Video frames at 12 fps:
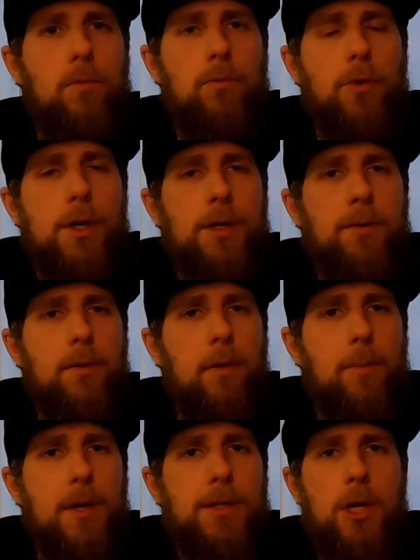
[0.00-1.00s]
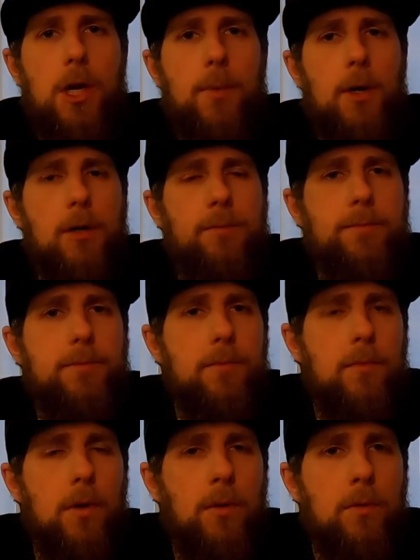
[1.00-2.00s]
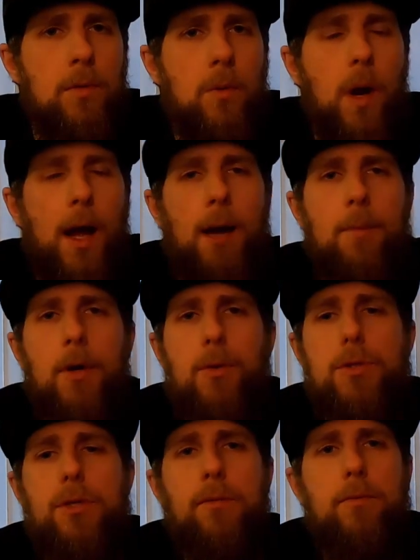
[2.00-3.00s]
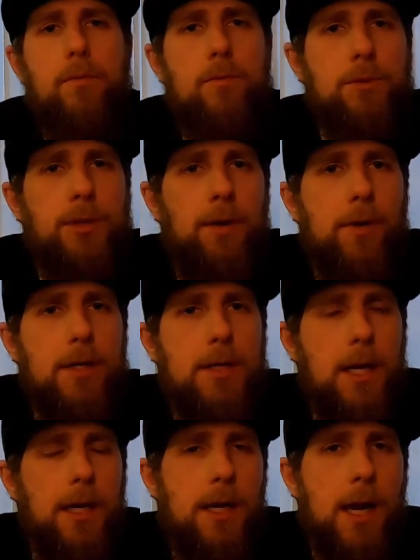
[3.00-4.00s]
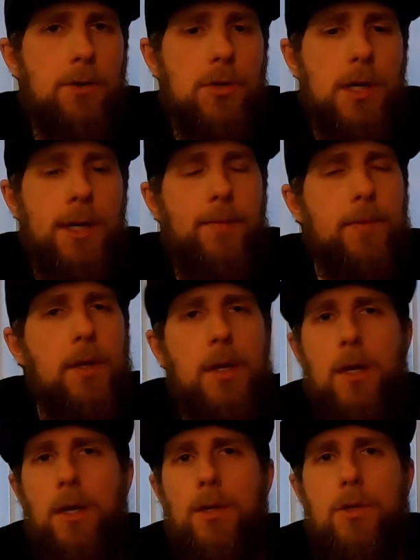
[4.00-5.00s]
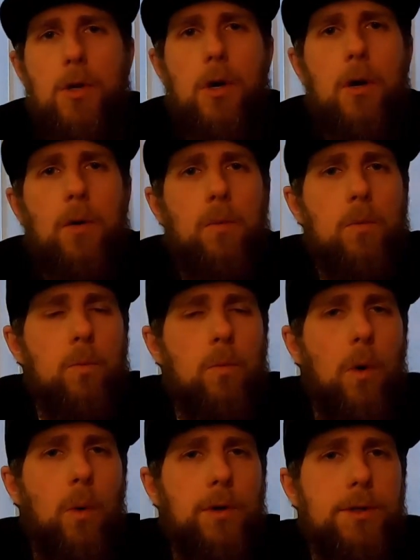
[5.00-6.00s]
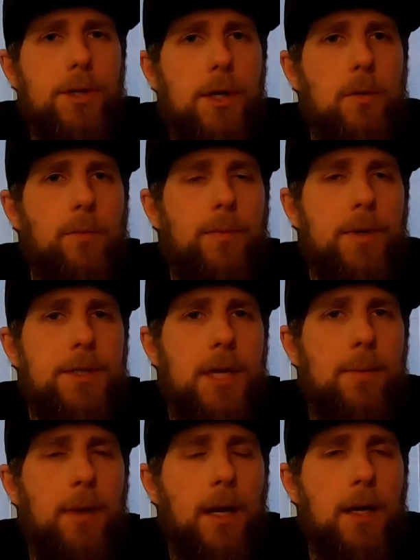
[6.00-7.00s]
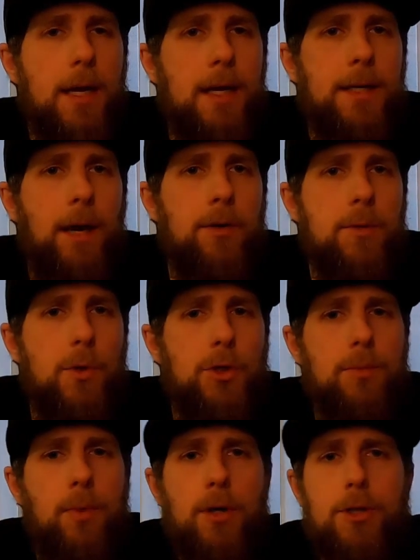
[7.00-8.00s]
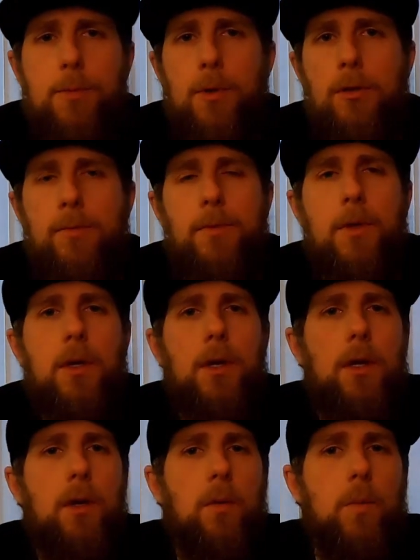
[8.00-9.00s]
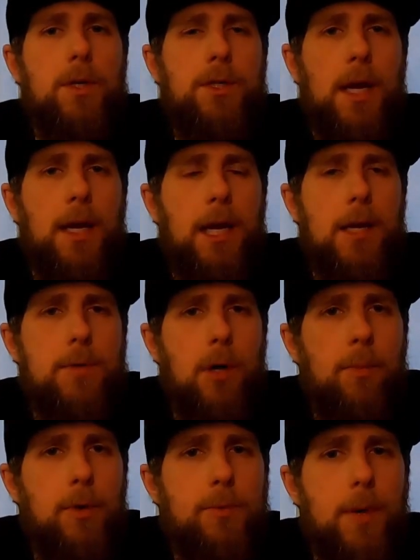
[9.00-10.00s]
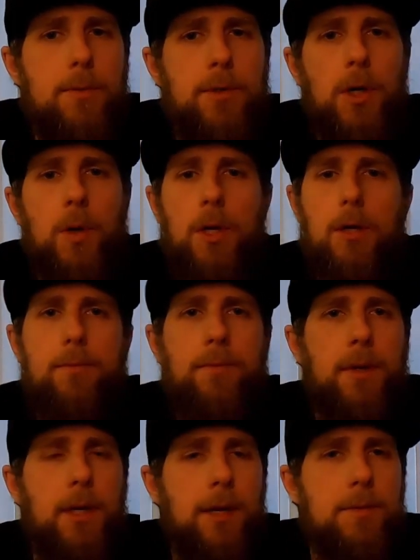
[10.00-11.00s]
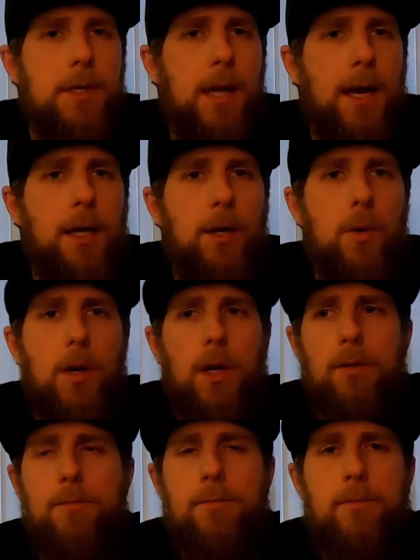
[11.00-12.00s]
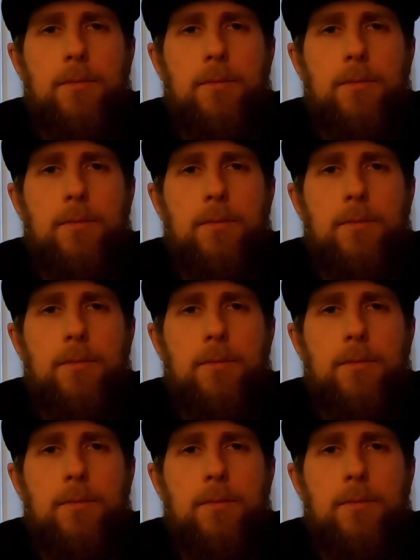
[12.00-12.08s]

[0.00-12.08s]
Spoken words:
running big turbo, quite high boost, generates heat naturally. So what we want to do is keep that heat down as much as possible, which then keeps our boost pipes cooler, keeps the air cooler,